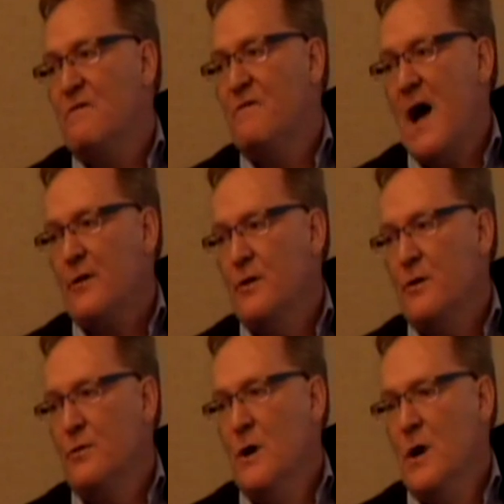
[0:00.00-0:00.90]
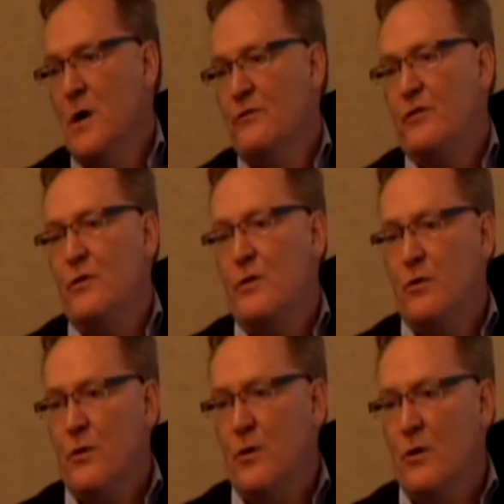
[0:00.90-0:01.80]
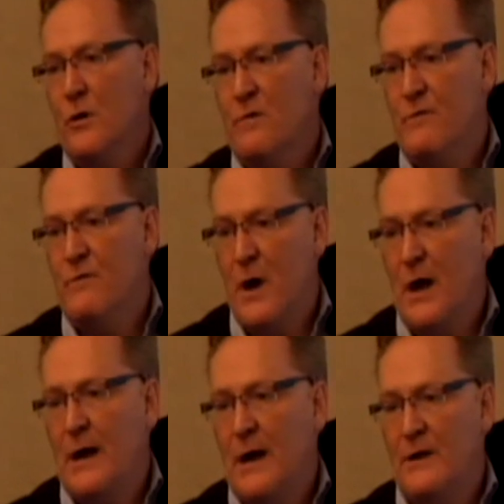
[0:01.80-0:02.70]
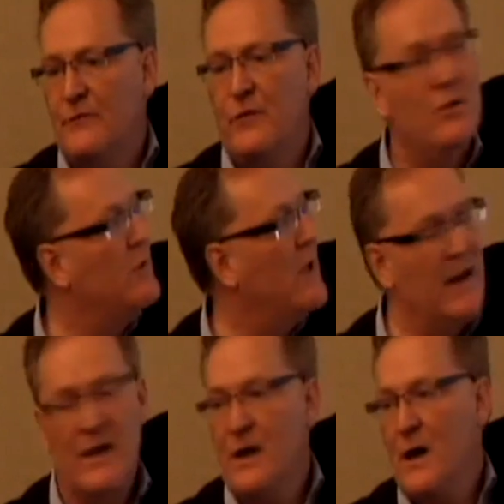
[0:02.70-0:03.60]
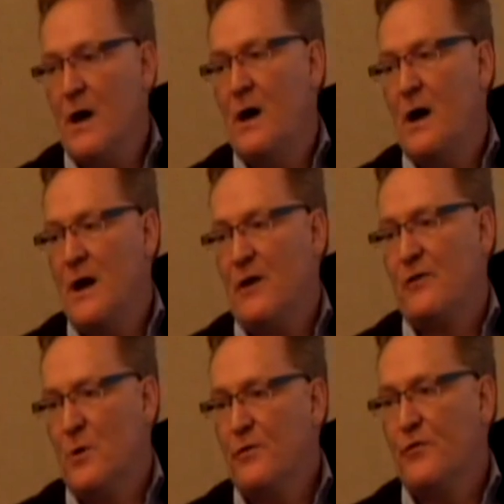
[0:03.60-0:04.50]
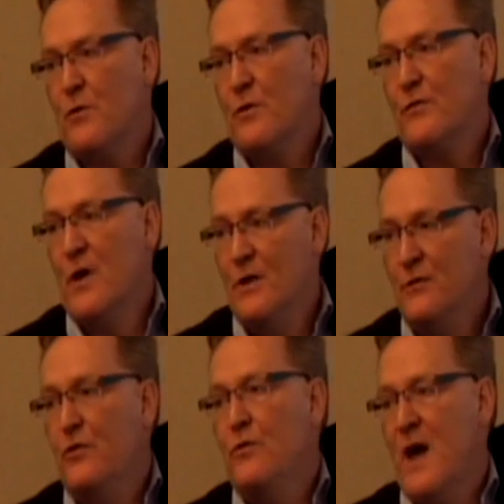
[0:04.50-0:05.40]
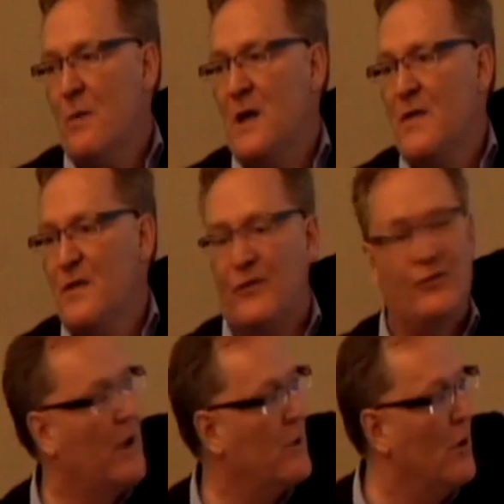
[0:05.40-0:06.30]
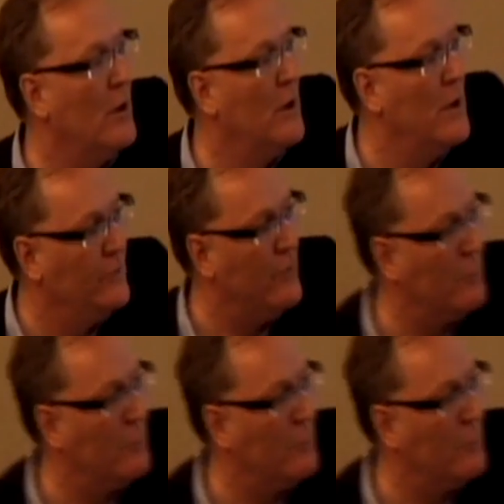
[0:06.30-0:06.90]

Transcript: value to your, uh, to you getting uh, an expert source to them in this cycle. Do